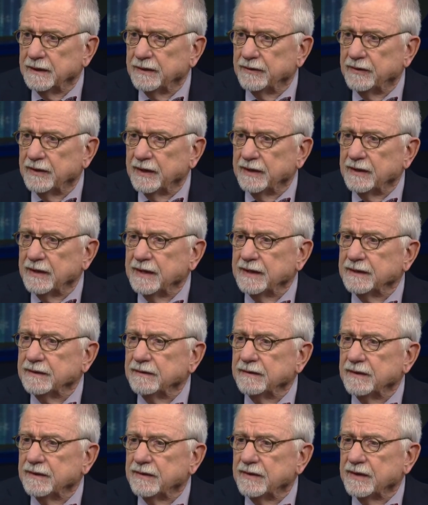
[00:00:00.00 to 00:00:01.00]
that it,
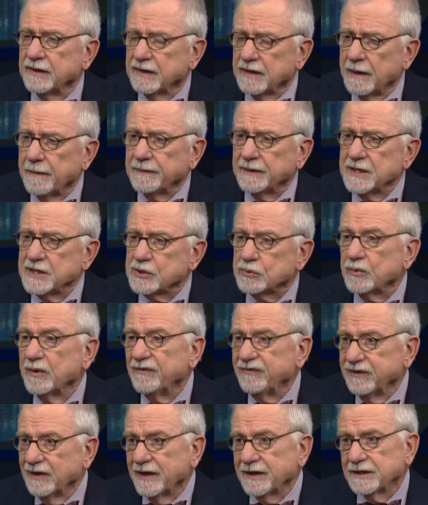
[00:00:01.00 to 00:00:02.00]
the companies
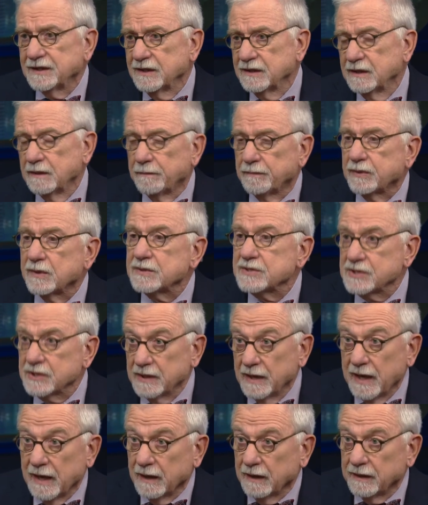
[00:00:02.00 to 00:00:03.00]
reflected the
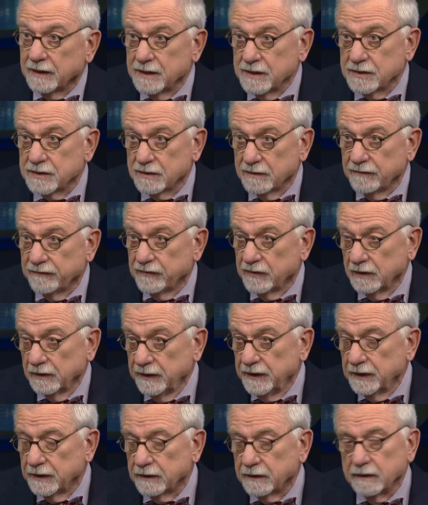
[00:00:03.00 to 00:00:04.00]
personalities of the
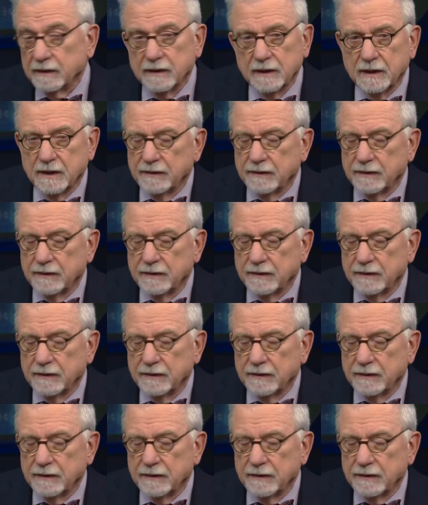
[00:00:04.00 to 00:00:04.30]
leader.